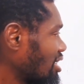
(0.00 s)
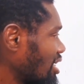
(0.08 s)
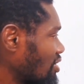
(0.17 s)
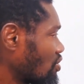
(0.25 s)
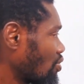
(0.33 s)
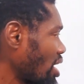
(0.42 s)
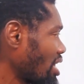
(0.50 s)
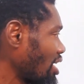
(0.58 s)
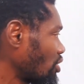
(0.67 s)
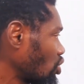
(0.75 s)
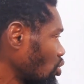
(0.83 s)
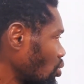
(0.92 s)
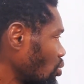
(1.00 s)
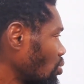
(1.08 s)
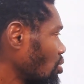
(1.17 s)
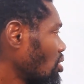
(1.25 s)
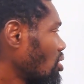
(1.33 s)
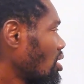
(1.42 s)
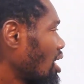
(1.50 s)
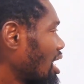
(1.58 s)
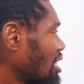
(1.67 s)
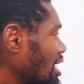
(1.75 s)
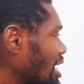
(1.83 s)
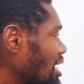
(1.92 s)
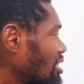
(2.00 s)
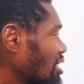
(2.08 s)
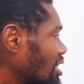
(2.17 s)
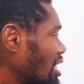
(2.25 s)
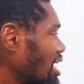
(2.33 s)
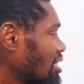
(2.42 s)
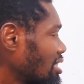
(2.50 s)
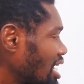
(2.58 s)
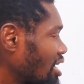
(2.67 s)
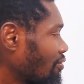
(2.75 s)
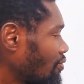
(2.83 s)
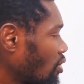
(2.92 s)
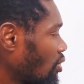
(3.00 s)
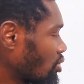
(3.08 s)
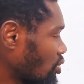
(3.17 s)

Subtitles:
is greater than 2 and x less than 4.